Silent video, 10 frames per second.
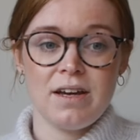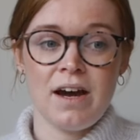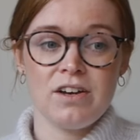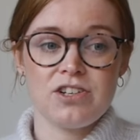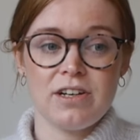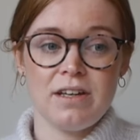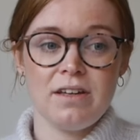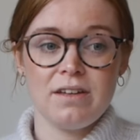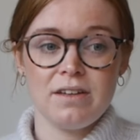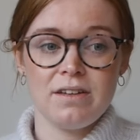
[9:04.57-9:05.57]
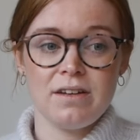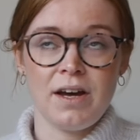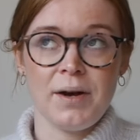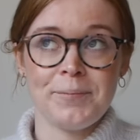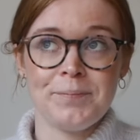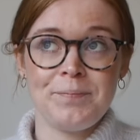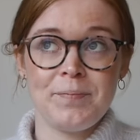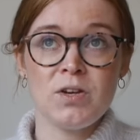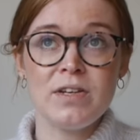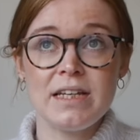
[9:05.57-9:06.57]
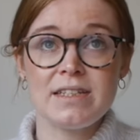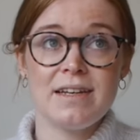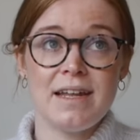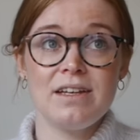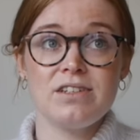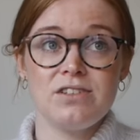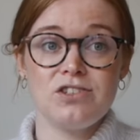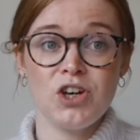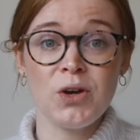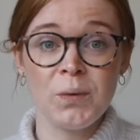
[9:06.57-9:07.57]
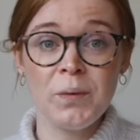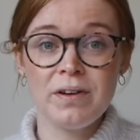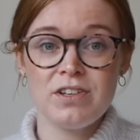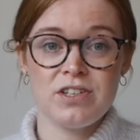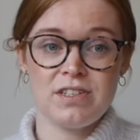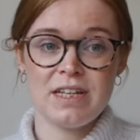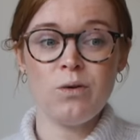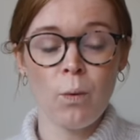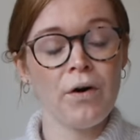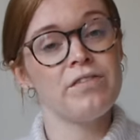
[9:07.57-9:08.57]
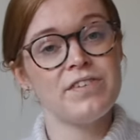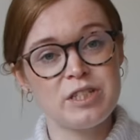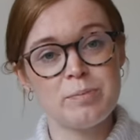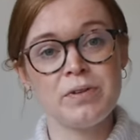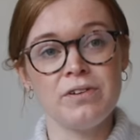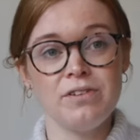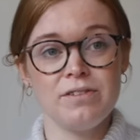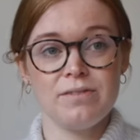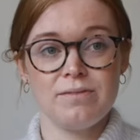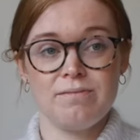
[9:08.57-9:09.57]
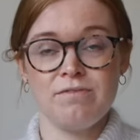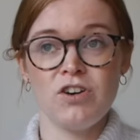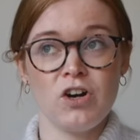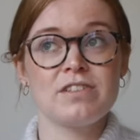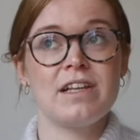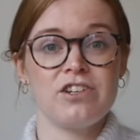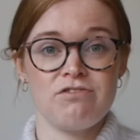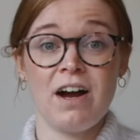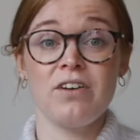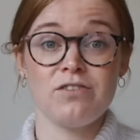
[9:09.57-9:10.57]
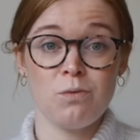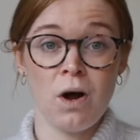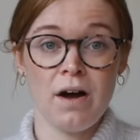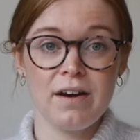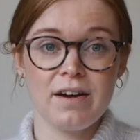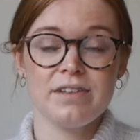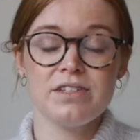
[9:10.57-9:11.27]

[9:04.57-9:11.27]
actually, you need to knit two to see one visible row/round of work.